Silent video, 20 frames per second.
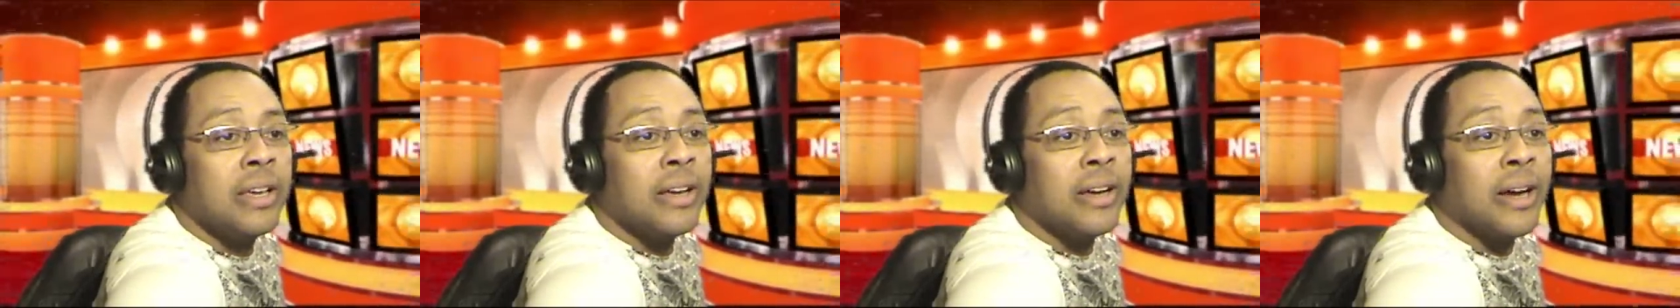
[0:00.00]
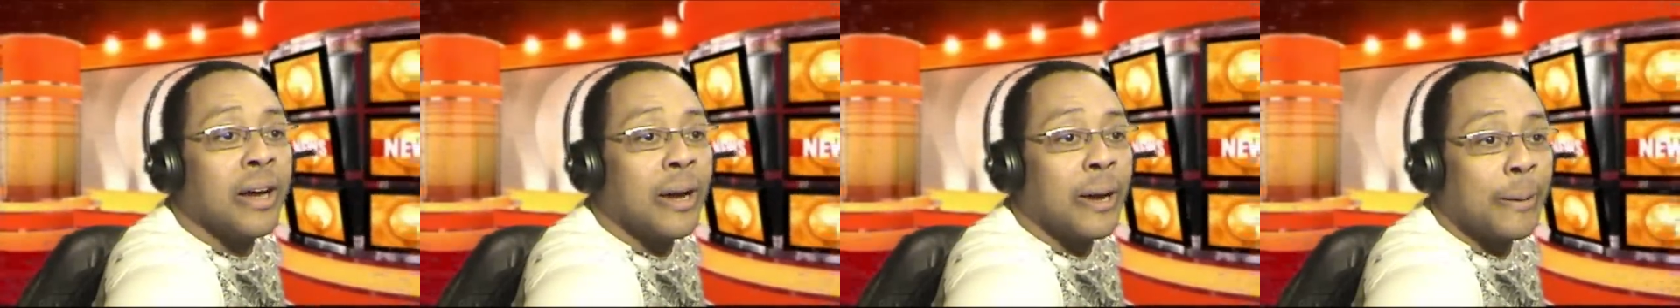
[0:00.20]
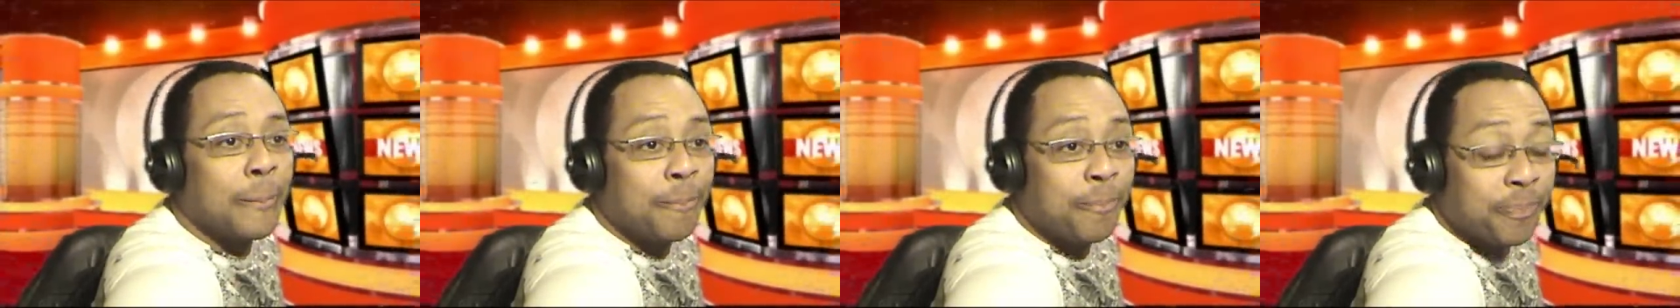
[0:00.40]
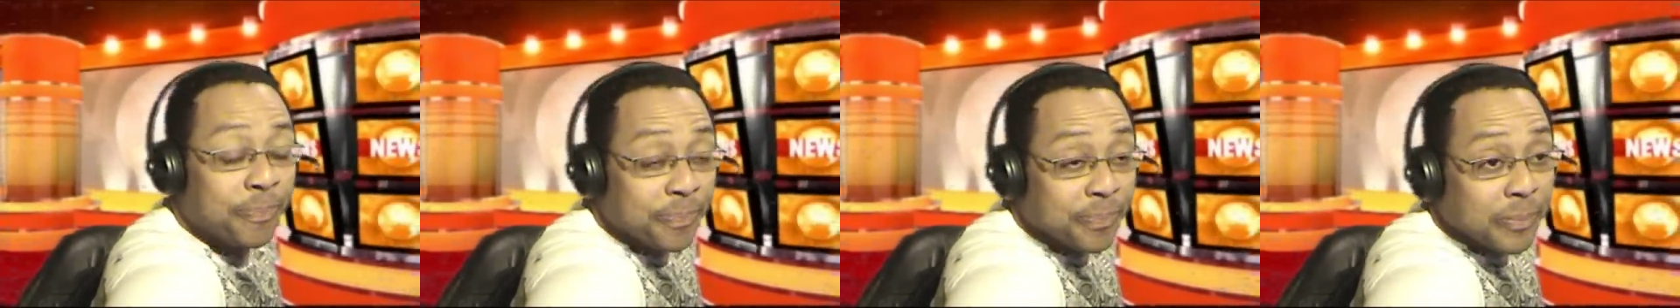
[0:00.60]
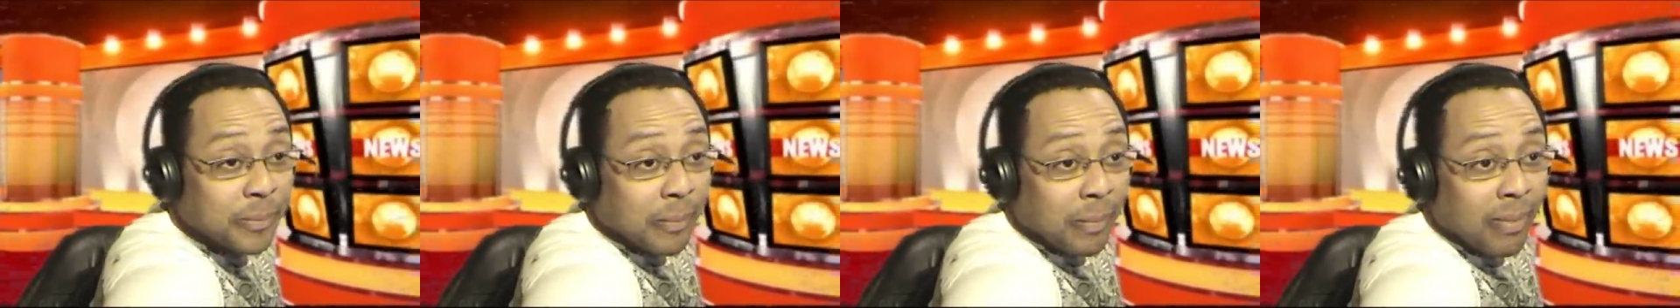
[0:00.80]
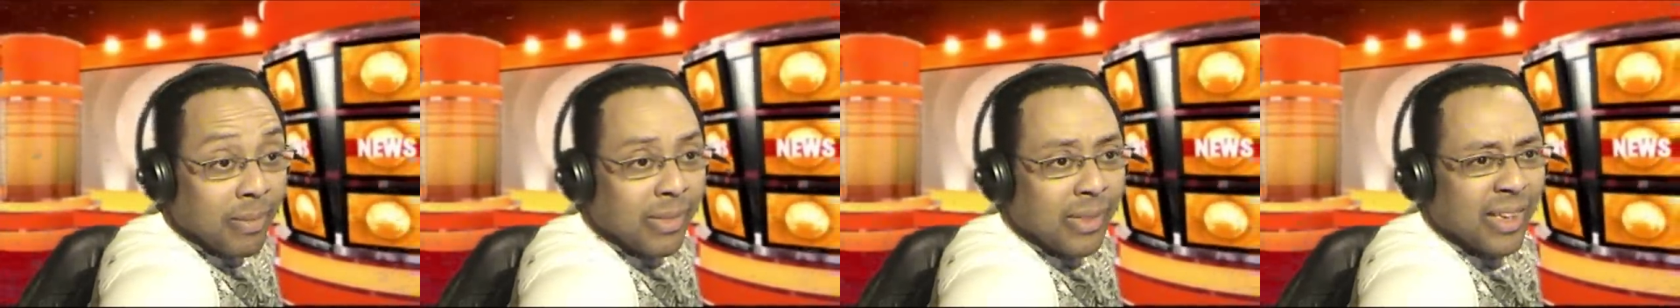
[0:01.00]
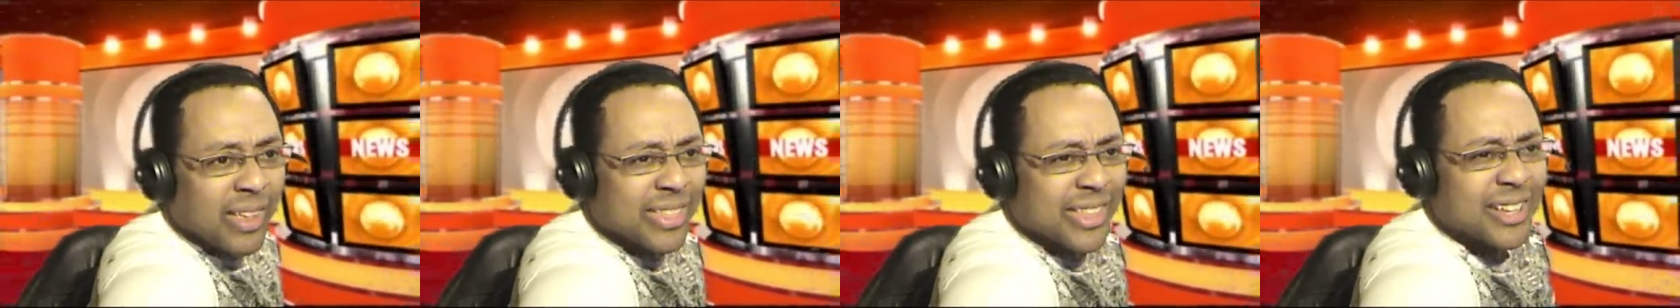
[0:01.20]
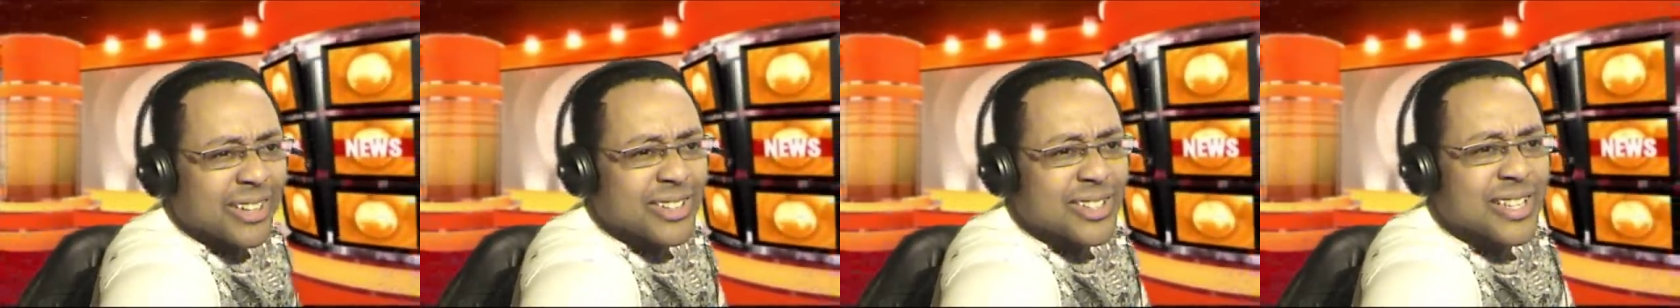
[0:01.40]
Um, I
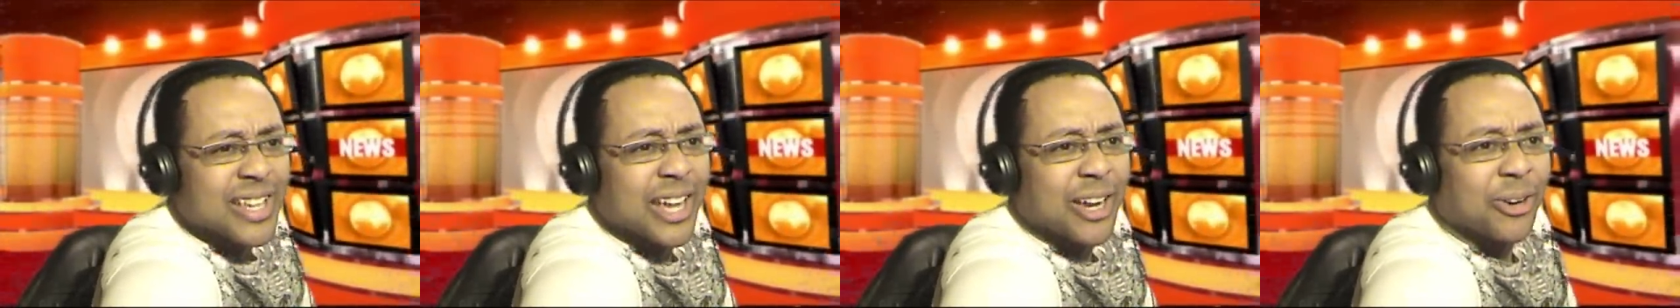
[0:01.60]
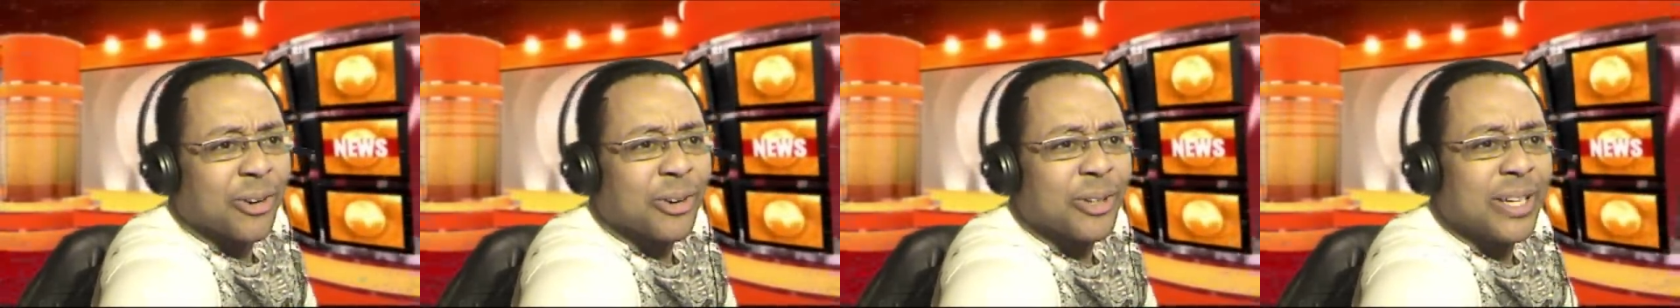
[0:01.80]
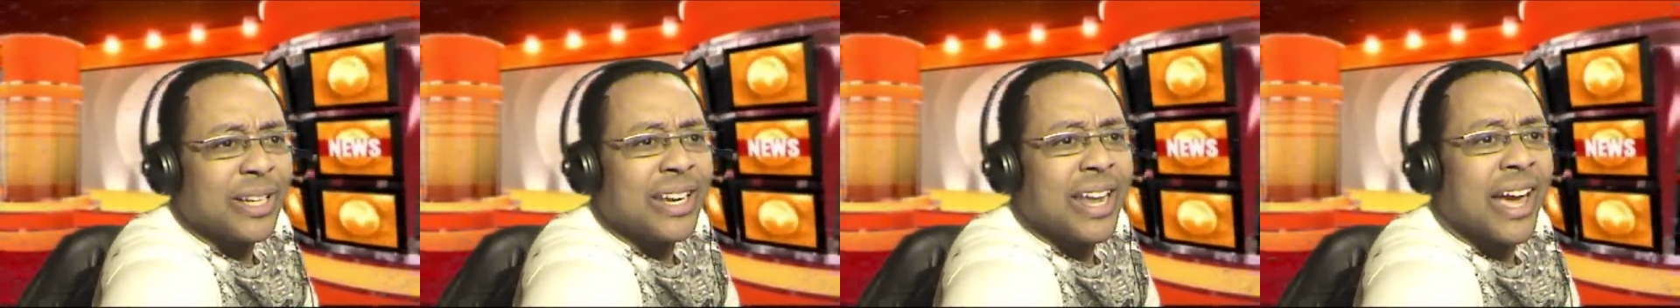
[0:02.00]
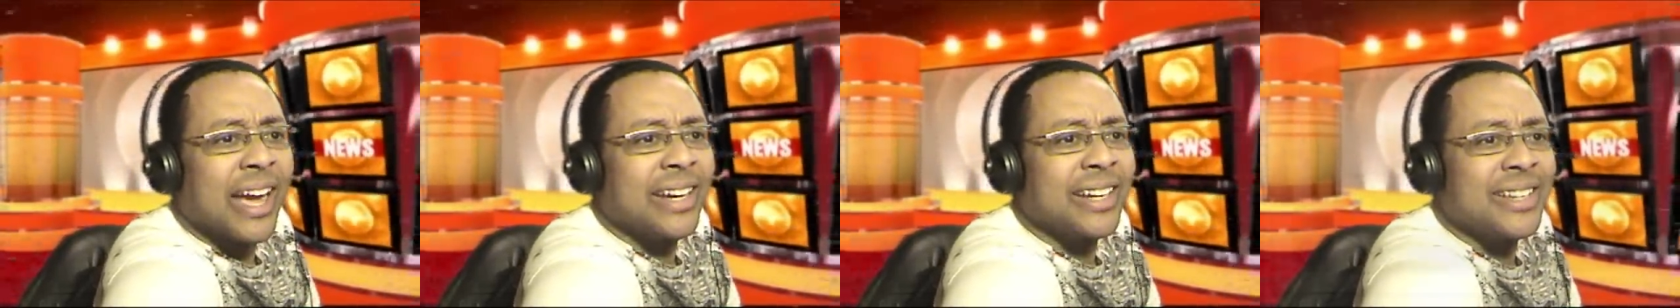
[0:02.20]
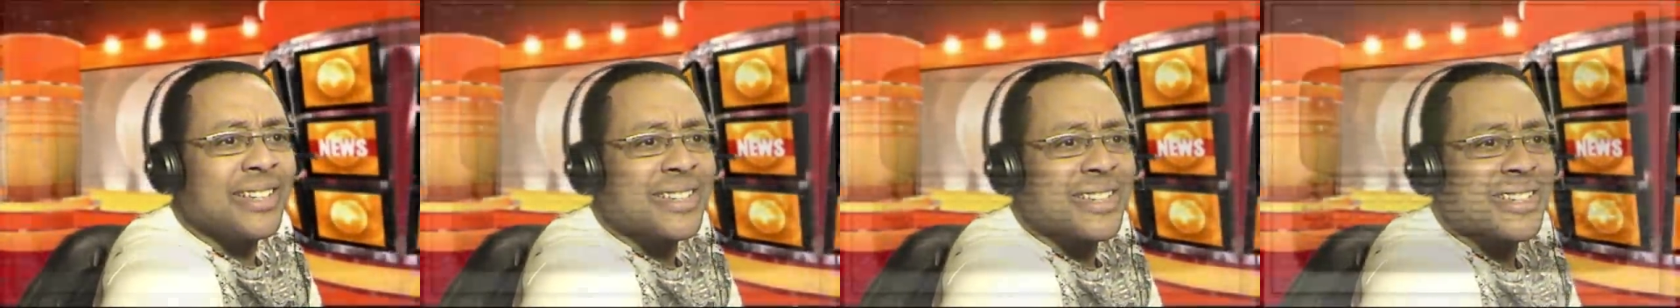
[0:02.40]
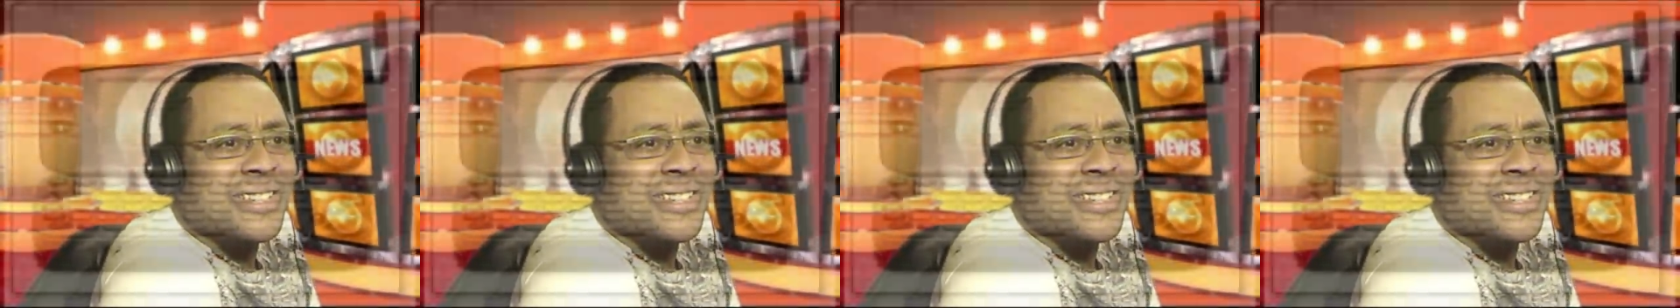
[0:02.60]
think it was like early nineties.